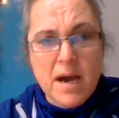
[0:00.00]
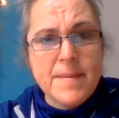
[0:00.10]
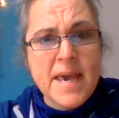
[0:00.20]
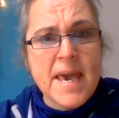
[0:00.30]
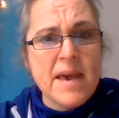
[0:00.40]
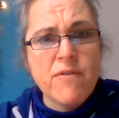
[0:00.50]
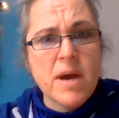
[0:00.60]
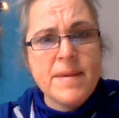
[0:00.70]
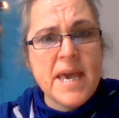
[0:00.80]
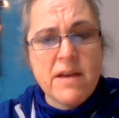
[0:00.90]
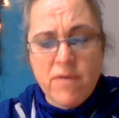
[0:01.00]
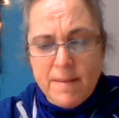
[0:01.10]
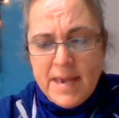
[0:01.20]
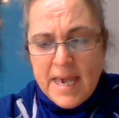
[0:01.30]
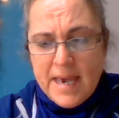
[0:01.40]
I'm here, I'm here,
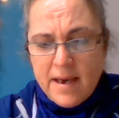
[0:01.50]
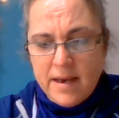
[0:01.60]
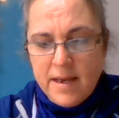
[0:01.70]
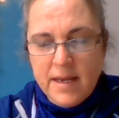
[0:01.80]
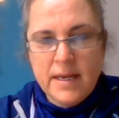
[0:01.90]
I'm here.